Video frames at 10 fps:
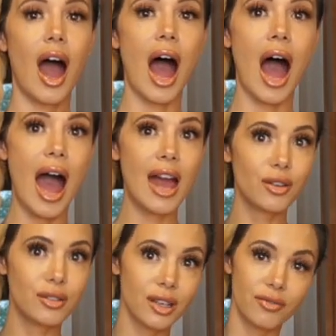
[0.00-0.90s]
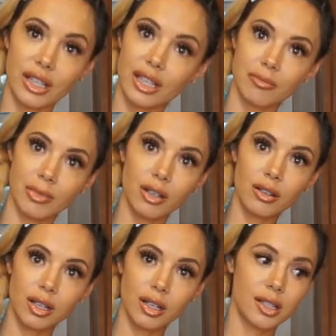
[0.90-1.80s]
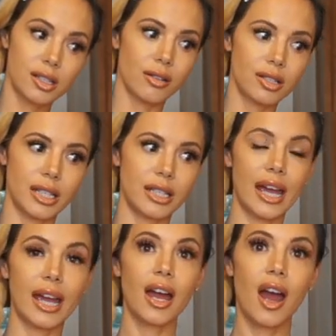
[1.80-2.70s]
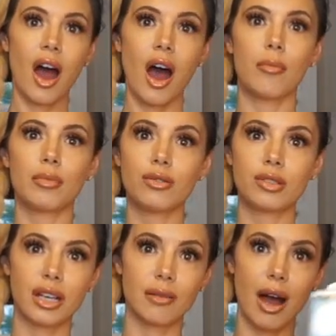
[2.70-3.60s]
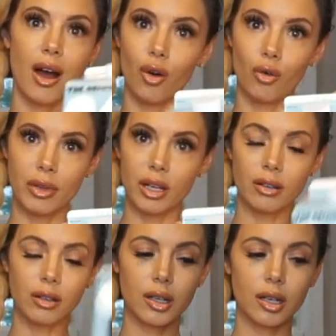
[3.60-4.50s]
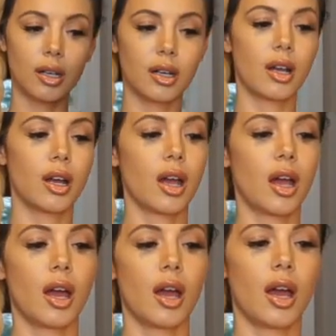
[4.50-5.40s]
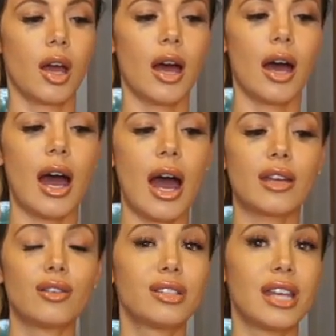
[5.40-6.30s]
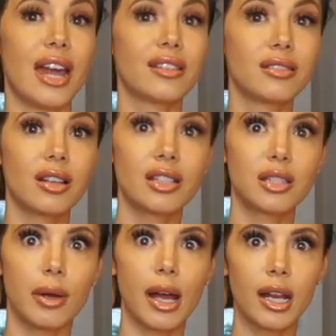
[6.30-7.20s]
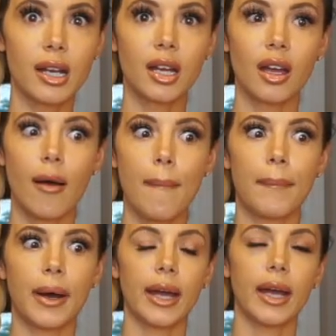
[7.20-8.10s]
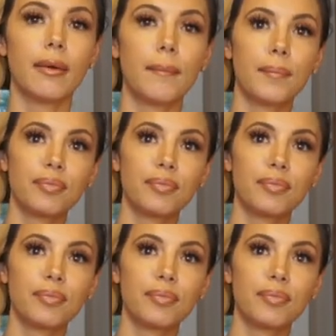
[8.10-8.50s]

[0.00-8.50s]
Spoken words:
I use a vegan milk. So today I'm using my oat milk. I use hazelnut spread, but